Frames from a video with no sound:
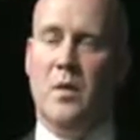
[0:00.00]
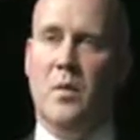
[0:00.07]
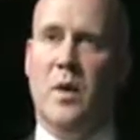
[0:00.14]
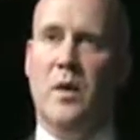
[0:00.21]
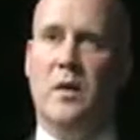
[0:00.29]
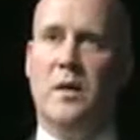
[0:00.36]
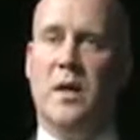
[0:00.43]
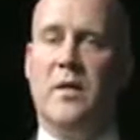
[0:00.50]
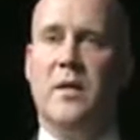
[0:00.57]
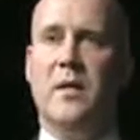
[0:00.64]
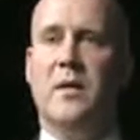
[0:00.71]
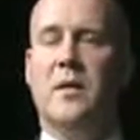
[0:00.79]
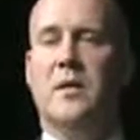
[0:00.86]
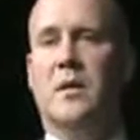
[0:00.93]
Well, I
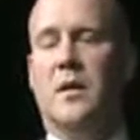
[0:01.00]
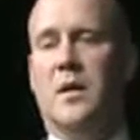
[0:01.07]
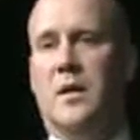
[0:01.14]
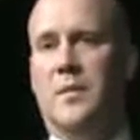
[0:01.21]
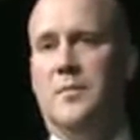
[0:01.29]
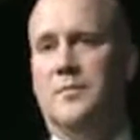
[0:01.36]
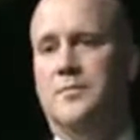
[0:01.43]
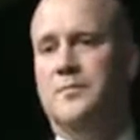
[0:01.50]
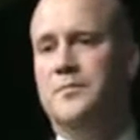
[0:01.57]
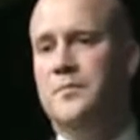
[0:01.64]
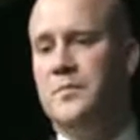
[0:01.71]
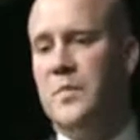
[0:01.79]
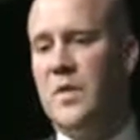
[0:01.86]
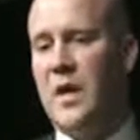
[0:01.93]
think
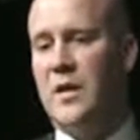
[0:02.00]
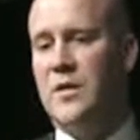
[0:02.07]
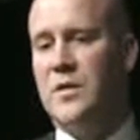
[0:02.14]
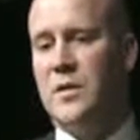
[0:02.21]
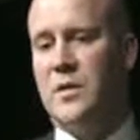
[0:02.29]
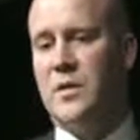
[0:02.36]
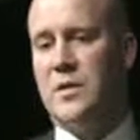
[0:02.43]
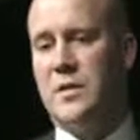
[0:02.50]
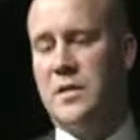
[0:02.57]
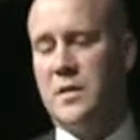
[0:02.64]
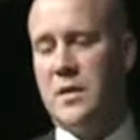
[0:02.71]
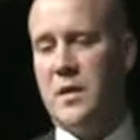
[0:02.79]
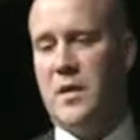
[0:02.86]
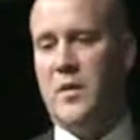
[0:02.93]
title
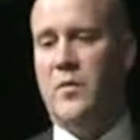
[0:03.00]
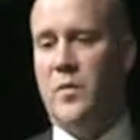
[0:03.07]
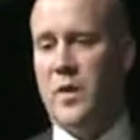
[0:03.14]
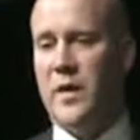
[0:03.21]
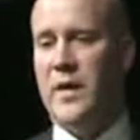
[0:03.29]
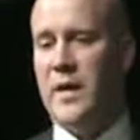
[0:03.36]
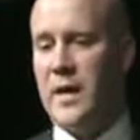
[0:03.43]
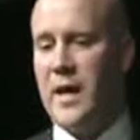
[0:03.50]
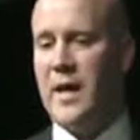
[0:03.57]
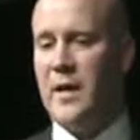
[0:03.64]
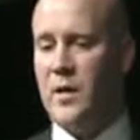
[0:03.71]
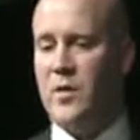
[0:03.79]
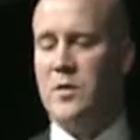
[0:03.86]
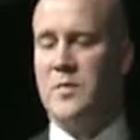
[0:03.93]
insurance really, again,
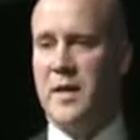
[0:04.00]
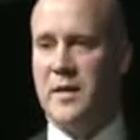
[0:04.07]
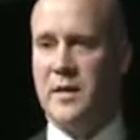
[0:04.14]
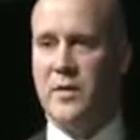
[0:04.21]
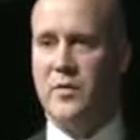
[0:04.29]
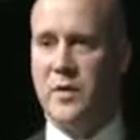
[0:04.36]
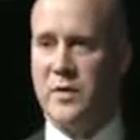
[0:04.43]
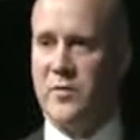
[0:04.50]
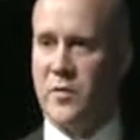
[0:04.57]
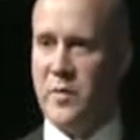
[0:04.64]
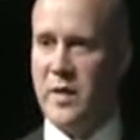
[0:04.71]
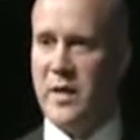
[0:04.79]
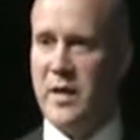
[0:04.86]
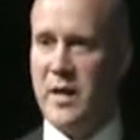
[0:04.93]
it goes back to the risk
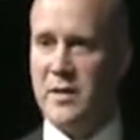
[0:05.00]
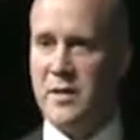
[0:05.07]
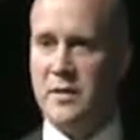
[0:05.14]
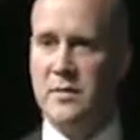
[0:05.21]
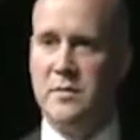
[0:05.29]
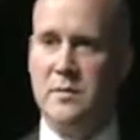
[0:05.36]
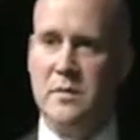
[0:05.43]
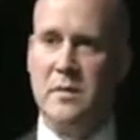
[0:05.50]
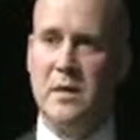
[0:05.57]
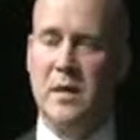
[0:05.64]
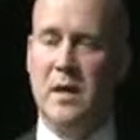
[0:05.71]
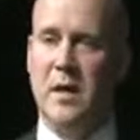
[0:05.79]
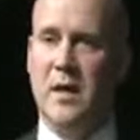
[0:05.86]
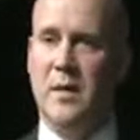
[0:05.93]
remediation.
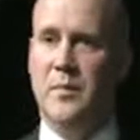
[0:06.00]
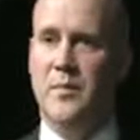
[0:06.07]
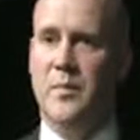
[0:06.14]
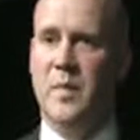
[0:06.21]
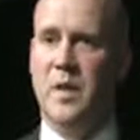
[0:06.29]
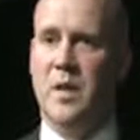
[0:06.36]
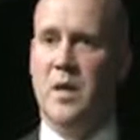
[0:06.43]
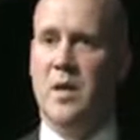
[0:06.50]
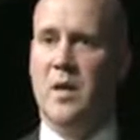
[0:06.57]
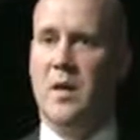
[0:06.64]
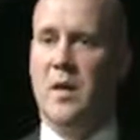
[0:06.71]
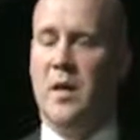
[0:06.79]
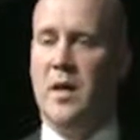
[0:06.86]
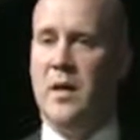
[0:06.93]

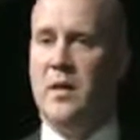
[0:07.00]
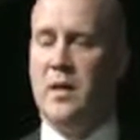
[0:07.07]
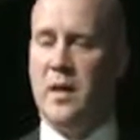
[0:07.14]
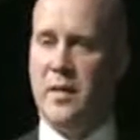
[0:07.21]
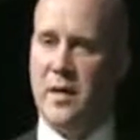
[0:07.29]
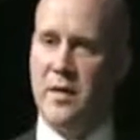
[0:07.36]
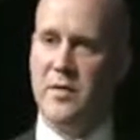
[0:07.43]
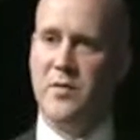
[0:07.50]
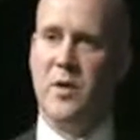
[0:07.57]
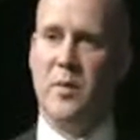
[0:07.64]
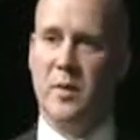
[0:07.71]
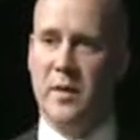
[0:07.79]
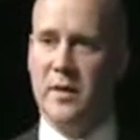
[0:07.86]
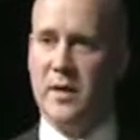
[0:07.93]
In these
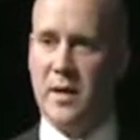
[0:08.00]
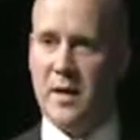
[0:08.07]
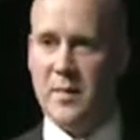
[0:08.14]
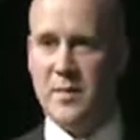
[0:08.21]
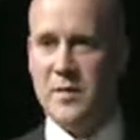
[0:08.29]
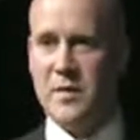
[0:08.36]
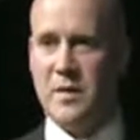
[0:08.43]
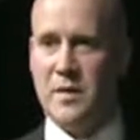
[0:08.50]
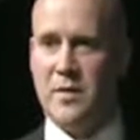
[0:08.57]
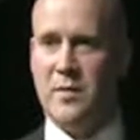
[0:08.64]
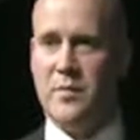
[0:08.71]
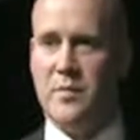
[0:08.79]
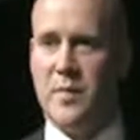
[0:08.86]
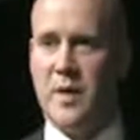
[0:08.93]
troubling times,
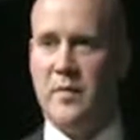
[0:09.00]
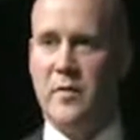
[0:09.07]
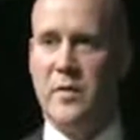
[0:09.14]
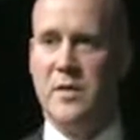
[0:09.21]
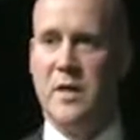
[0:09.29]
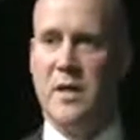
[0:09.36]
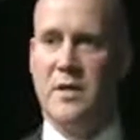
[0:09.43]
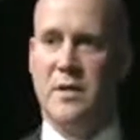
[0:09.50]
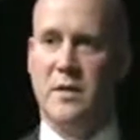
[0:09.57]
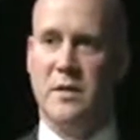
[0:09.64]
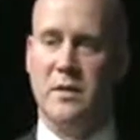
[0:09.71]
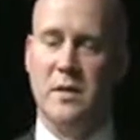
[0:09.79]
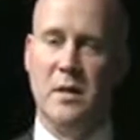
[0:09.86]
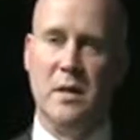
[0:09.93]
in the middle of a
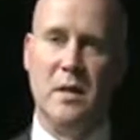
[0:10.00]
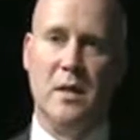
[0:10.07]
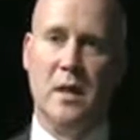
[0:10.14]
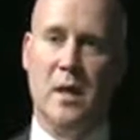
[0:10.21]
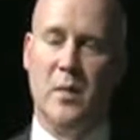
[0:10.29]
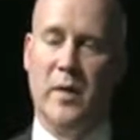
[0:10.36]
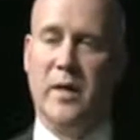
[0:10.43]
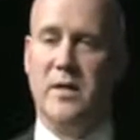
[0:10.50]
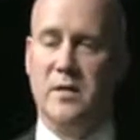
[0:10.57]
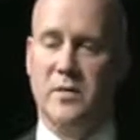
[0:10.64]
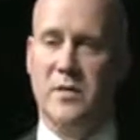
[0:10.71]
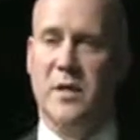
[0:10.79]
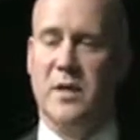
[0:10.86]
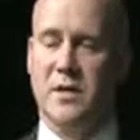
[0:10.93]
recession, well, I guess the
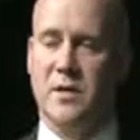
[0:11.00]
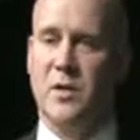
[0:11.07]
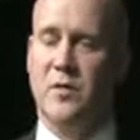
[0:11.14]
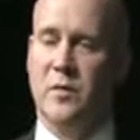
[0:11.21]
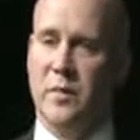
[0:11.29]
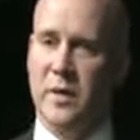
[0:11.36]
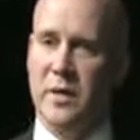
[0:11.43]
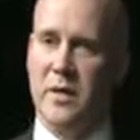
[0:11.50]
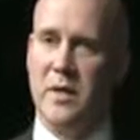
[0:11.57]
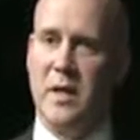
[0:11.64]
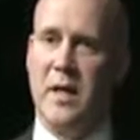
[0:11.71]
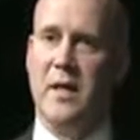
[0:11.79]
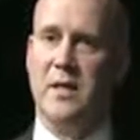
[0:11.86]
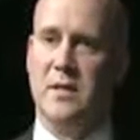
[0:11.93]
recession's over, but
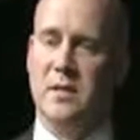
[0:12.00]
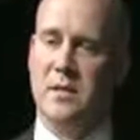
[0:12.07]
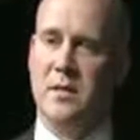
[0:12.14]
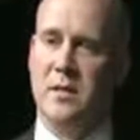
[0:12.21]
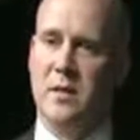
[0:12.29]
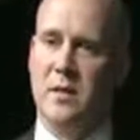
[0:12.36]
as